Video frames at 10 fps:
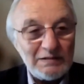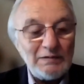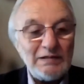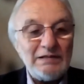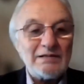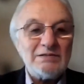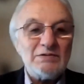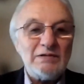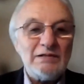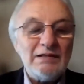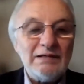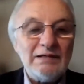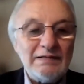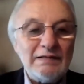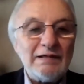in regards to these uh,
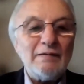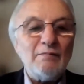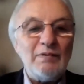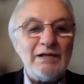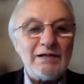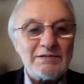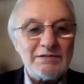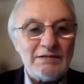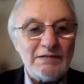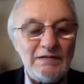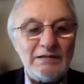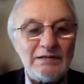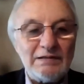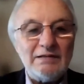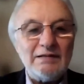international subjects, it has to be
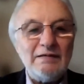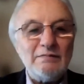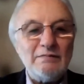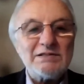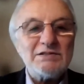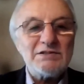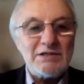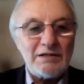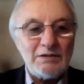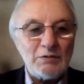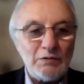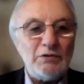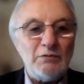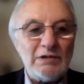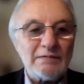broadened. It has to go
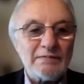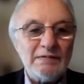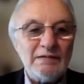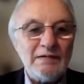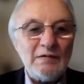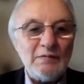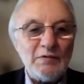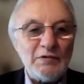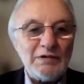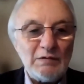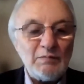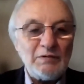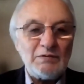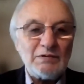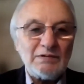
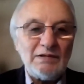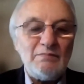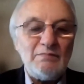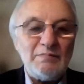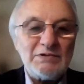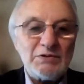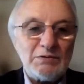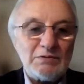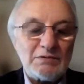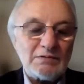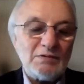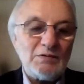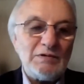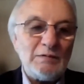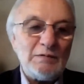beyond corrective actions. For
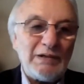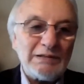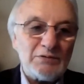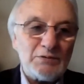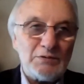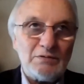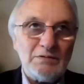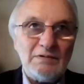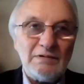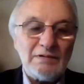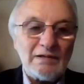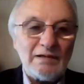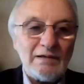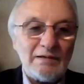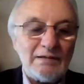instance, it started with the
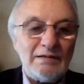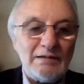um,